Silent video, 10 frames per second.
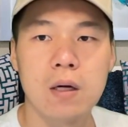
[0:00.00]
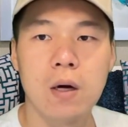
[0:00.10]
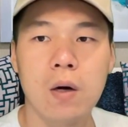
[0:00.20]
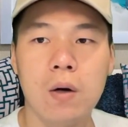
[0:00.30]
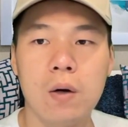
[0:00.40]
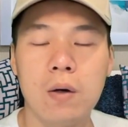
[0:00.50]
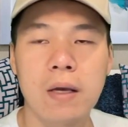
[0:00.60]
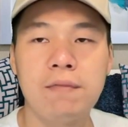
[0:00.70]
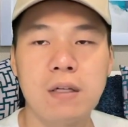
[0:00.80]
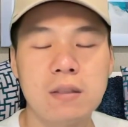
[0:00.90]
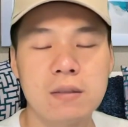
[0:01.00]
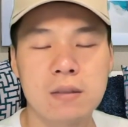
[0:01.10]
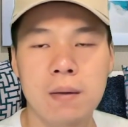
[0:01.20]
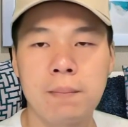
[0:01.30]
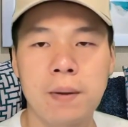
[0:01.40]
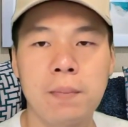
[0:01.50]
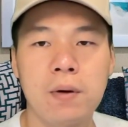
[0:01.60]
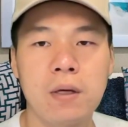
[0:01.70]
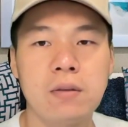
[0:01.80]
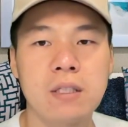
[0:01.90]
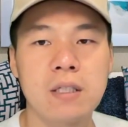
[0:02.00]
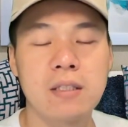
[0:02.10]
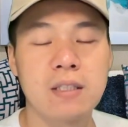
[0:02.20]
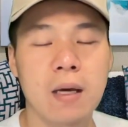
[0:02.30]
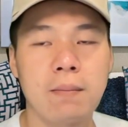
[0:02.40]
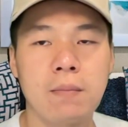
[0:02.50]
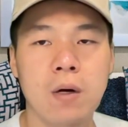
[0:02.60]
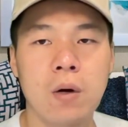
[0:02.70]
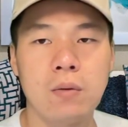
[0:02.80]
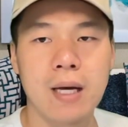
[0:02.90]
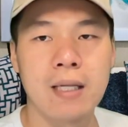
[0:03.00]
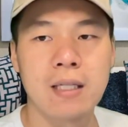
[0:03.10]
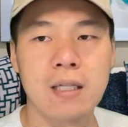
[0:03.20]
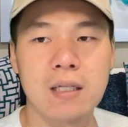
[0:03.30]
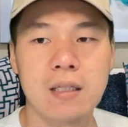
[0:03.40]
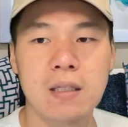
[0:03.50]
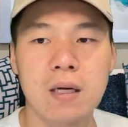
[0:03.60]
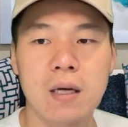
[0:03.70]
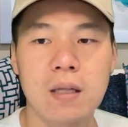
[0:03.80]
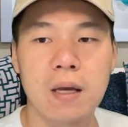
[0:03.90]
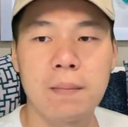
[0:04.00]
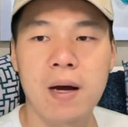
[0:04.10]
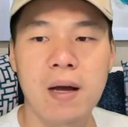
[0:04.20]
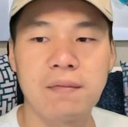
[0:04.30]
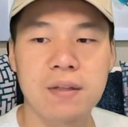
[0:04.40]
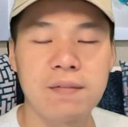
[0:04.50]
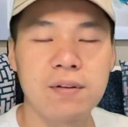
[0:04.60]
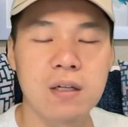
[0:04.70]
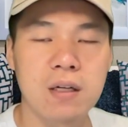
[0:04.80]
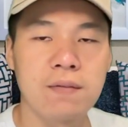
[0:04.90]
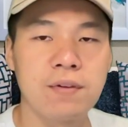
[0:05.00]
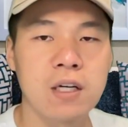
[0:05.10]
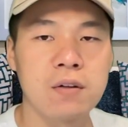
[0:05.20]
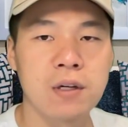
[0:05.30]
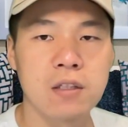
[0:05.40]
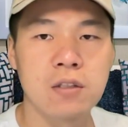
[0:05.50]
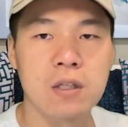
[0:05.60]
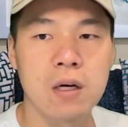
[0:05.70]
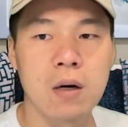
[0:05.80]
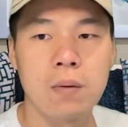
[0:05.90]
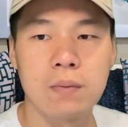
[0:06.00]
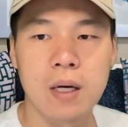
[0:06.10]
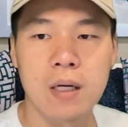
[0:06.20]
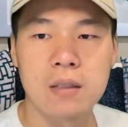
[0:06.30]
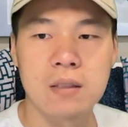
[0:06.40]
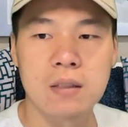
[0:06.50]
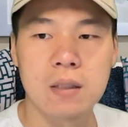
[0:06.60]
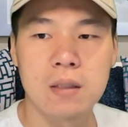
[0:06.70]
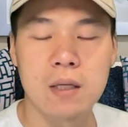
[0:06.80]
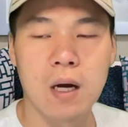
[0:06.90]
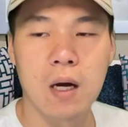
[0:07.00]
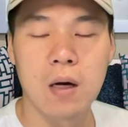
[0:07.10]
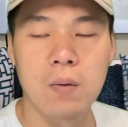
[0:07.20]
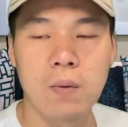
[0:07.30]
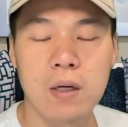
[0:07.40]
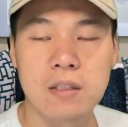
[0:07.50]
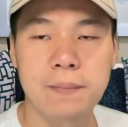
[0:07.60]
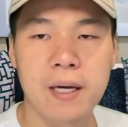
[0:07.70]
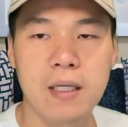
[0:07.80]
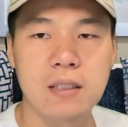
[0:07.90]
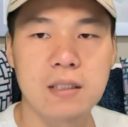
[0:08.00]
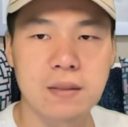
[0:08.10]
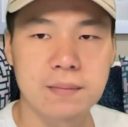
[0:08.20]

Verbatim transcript: or even some people using the same code editor, they might have different configuration on their uh, workspace.